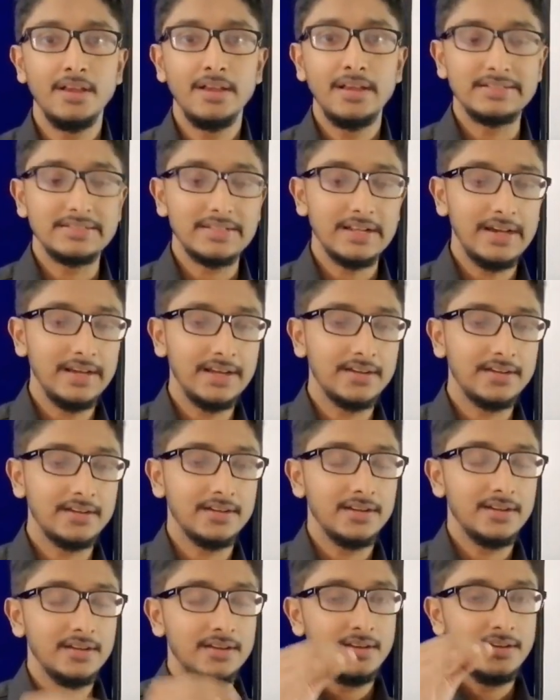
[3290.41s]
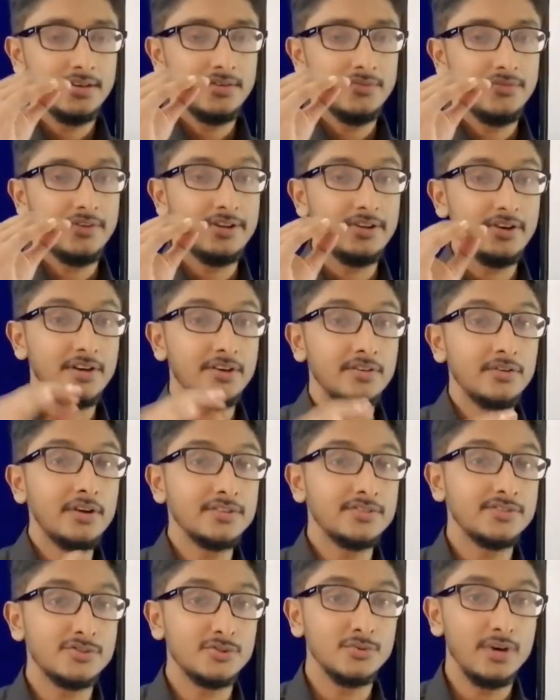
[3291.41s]
It's like when you are
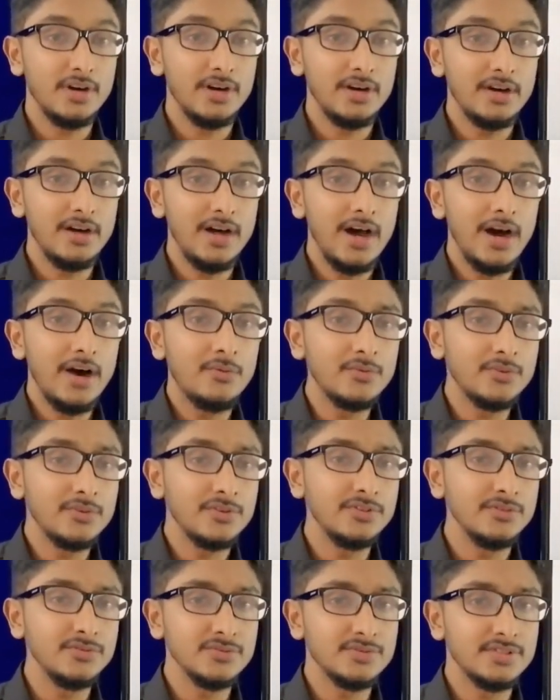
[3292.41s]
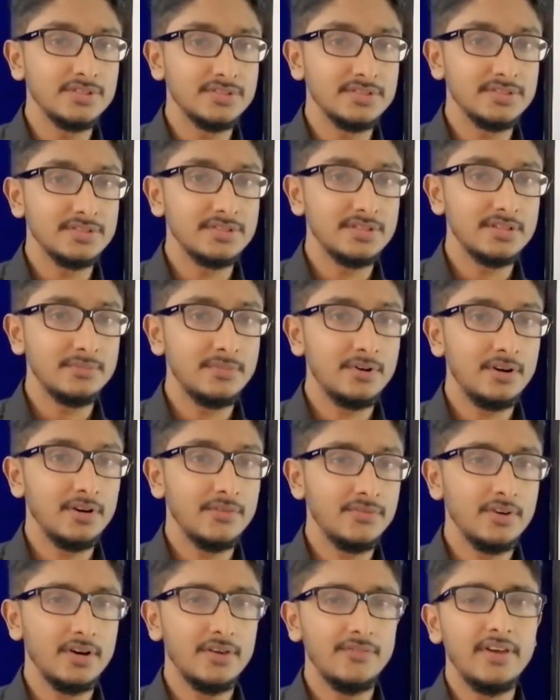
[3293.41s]
not sure how to use the system, or
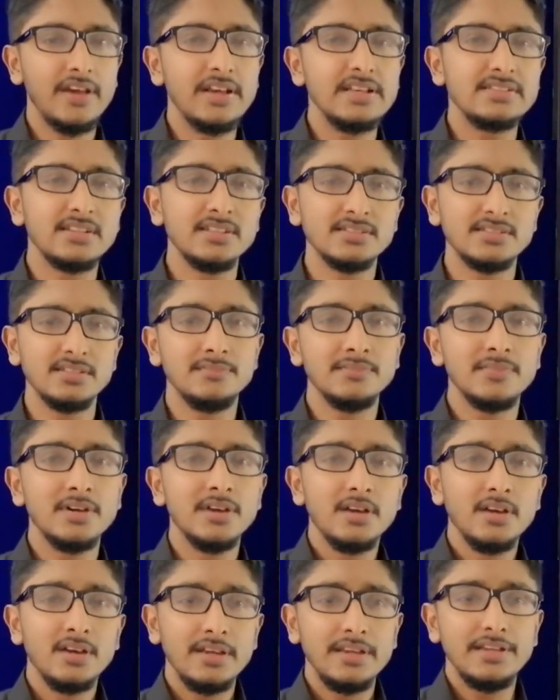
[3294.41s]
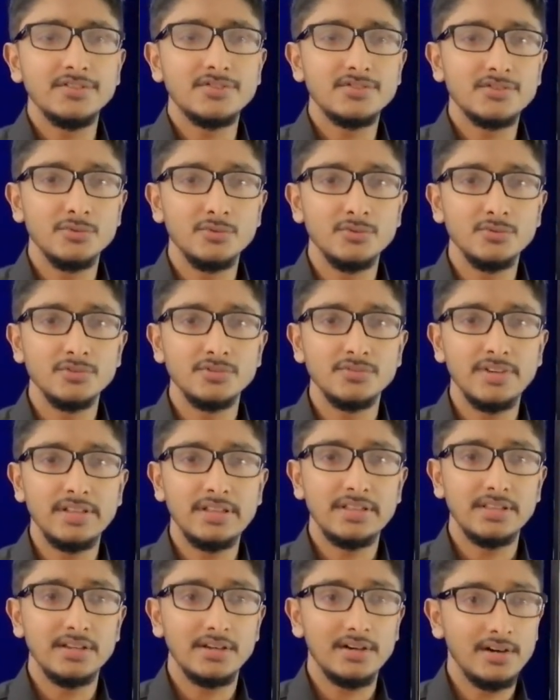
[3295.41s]
if you are facing some issues
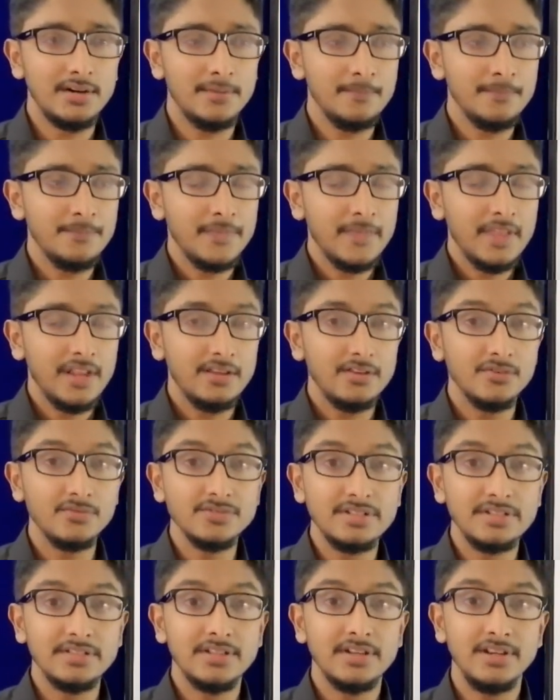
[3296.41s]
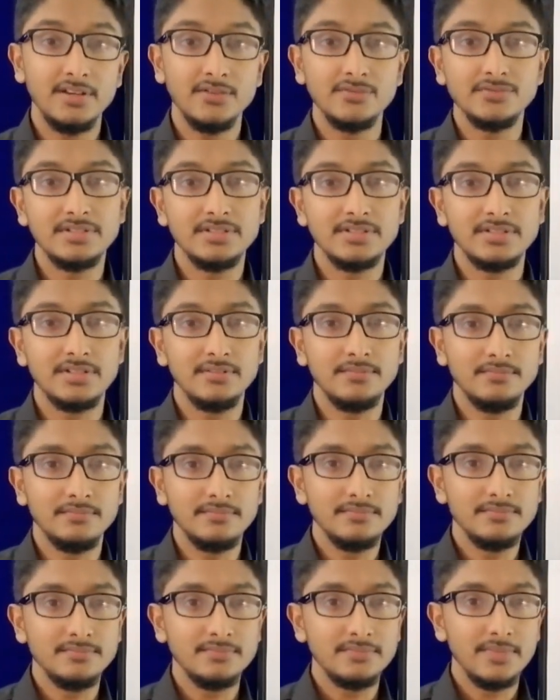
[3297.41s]
with using the new system.
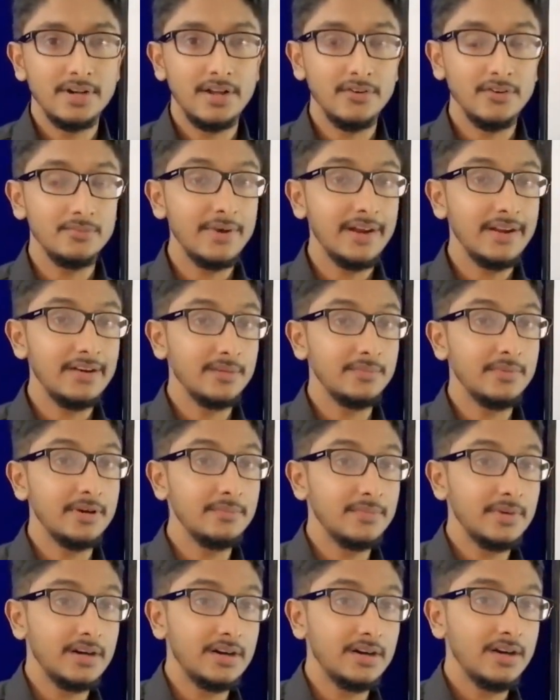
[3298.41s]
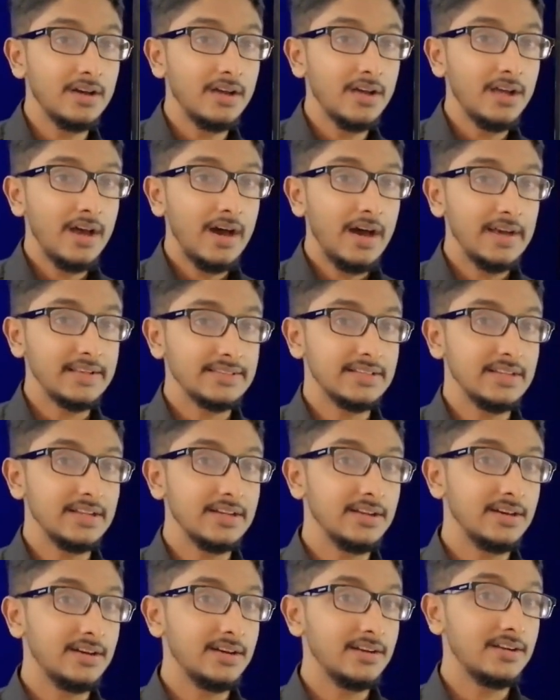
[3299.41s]
Now you might remember I said
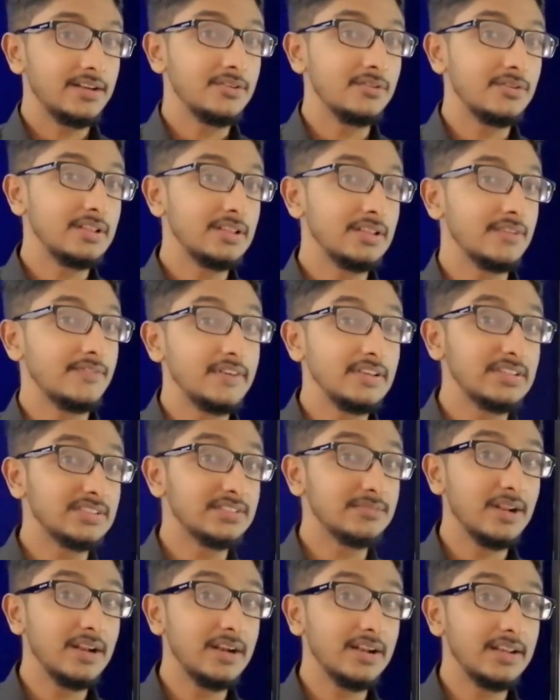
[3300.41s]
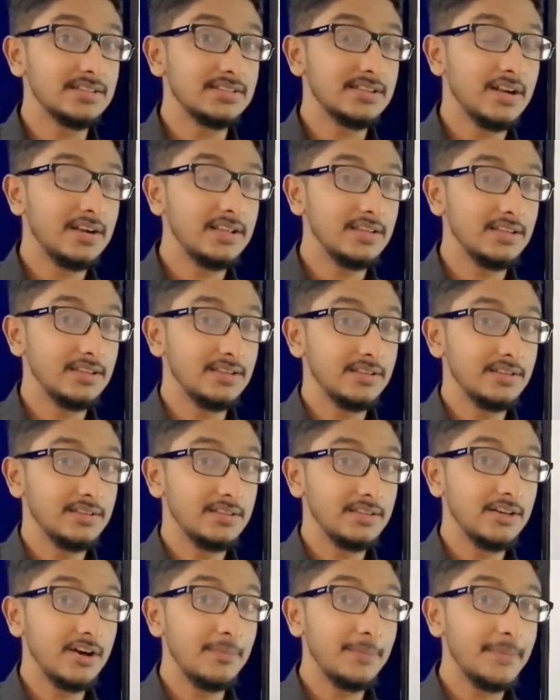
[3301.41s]
during the feasibility study,
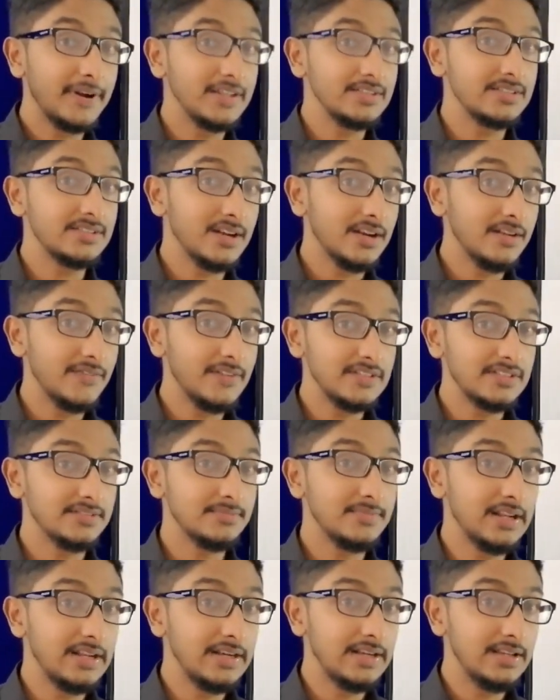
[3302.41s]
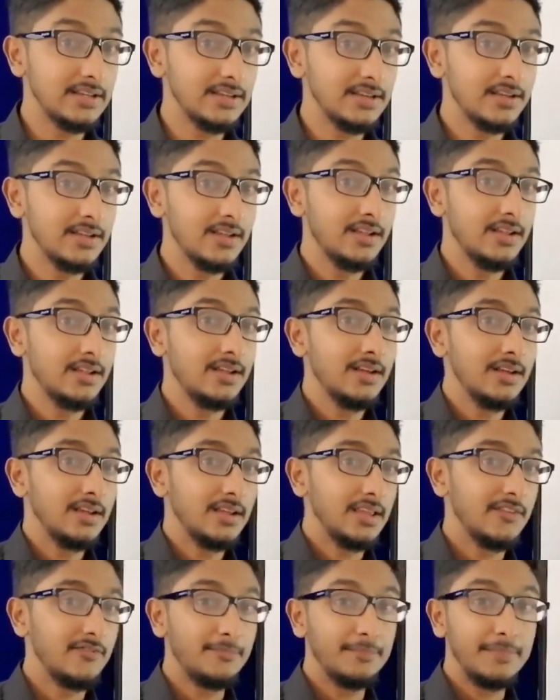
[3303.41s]
the operational feasibility, if